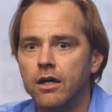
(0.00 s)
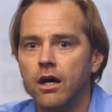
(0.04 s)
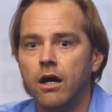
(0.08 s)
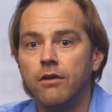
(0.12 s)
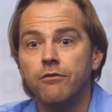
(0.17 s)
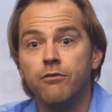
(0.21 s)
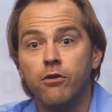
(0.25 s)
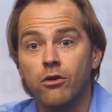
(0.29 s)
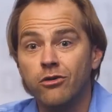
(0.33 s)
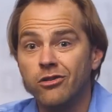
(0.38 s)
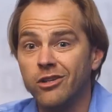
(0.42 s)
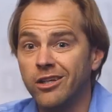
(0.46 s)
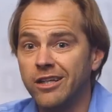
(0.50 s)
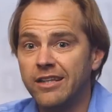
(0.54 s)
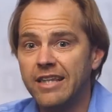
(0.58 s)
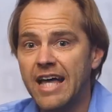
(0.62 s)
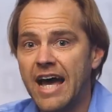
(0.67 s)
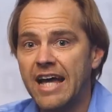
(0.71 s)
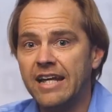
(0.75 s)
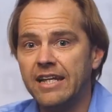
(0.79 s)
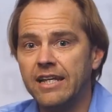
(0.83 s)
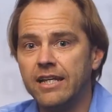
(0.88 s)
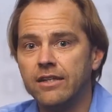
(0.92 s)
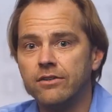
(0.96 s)
Unfortunately,
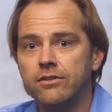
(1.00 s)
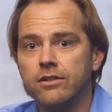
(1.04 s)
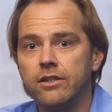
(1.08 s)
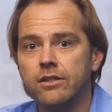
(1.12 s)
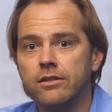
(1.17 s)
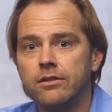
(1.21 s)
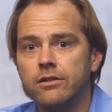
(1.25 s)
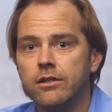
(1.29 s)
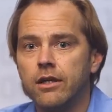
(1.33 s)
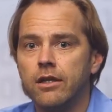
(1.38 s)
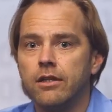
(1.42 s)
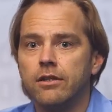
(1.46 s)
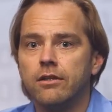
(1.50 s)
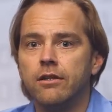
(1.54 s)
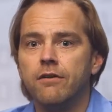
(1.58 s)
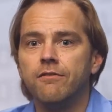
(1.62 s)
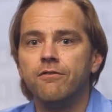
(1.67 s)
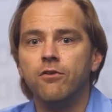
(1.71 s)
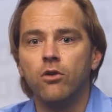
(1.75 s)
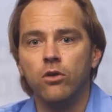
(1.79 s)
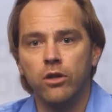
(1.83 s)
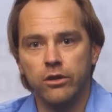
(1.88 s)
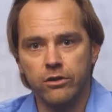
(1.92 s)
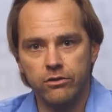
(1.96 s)
that isn't the
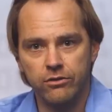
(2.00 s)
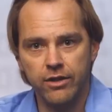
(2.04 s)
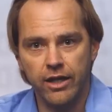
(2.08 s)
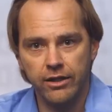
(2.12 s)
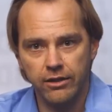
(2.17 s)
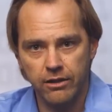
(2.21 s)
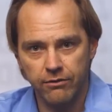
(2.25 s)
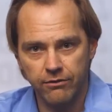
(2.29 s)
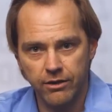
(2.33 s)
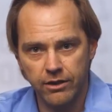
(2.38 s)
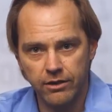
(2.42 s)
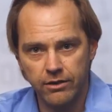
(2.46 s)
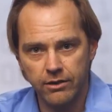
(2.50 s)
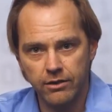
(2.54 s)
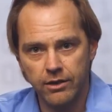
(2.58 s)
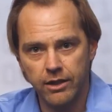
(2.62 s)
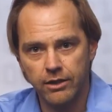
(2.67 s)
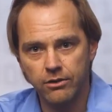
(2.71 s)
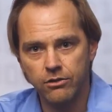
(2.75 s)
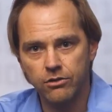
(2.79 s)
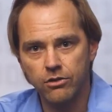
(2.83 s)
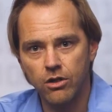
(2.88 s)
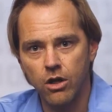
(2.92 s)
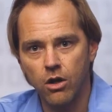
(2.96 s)
full extent of it.
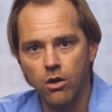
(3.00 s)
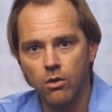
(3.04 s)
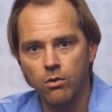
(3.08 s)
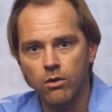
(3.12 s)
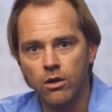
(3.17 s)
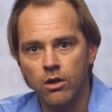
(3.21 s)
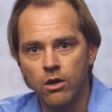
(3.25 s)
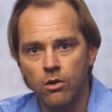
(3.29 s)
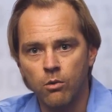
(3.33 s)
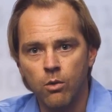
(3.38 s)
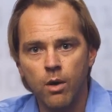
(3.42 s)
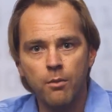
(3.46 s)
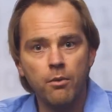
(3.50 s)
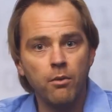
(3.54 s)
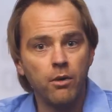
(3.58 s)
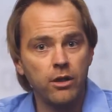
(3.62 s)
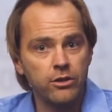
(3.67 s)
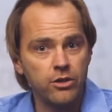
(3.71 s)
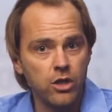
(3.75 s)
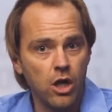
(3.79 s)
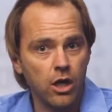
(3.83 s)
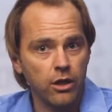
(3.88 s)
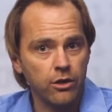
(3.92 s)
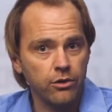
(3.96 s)
And so what we
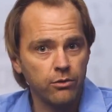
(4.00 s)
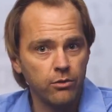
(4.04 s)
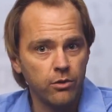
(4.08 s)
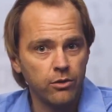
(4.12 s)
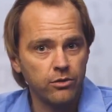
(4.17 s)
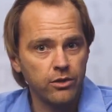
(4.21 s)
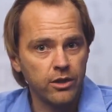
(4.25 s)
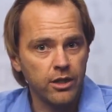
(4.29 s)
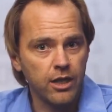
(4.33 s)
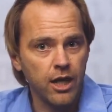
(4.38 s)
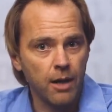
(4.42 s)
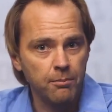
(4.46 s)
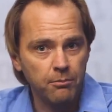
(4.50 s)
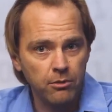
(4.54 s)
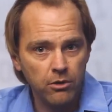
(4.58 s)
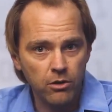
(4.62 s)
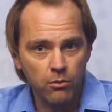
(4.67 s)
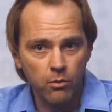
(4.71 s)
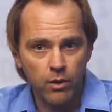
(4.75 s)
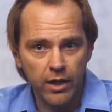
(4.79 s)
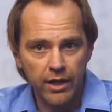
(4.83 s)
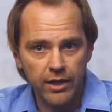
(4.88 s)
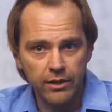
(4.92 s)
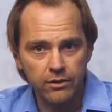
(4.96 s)
want to talk through is a couple
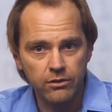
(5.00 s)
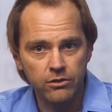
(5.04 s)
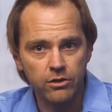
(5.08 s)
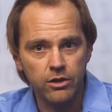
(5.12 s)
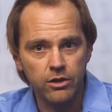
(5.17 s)
of ways